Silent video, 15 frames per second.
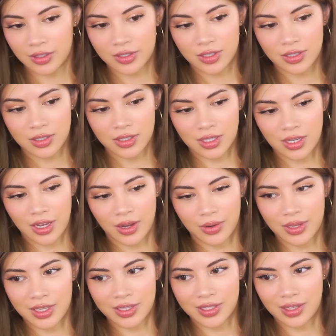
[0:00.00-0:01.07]
Let's just see
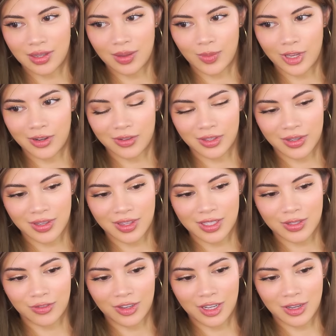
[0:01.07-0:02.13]
how easy they made it look in
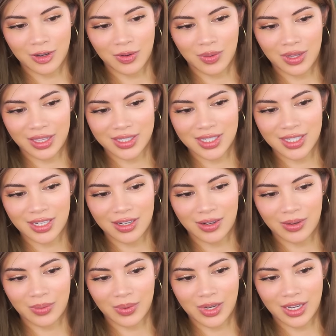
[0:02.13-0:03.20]
this video while I sit
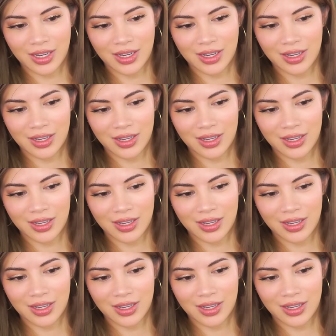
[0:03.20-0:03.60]
here and wait